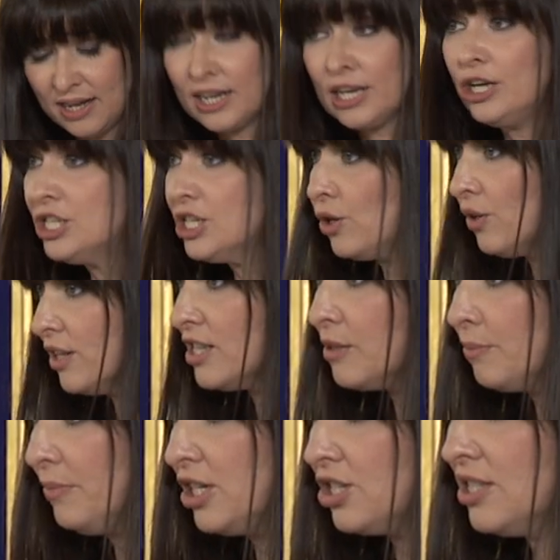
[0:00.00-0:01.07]
including all the
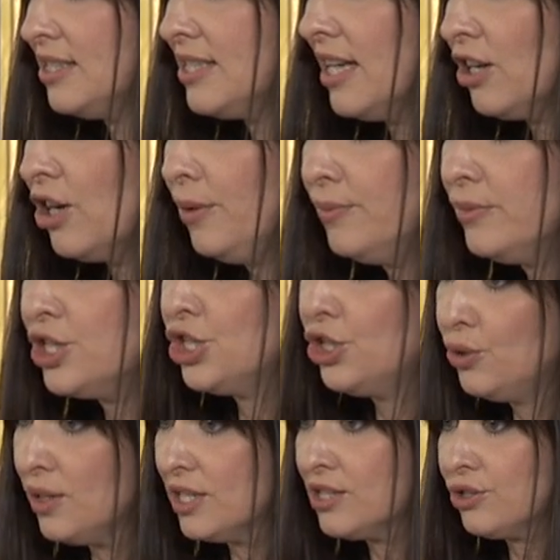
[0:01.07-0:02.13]
submissions that come
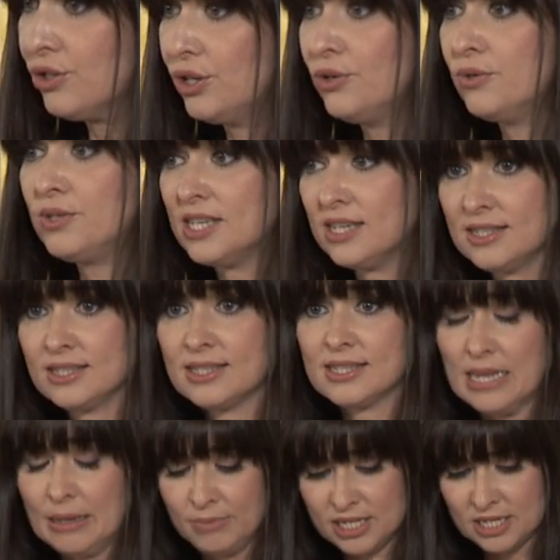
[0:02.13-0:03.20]
to us through
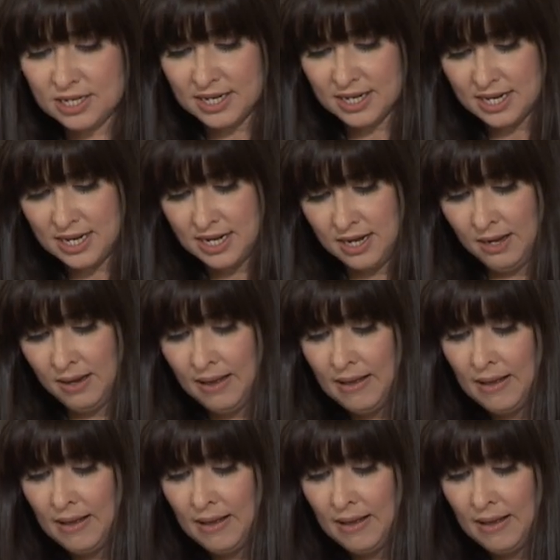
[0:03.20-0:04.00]
citizensassembly.ie.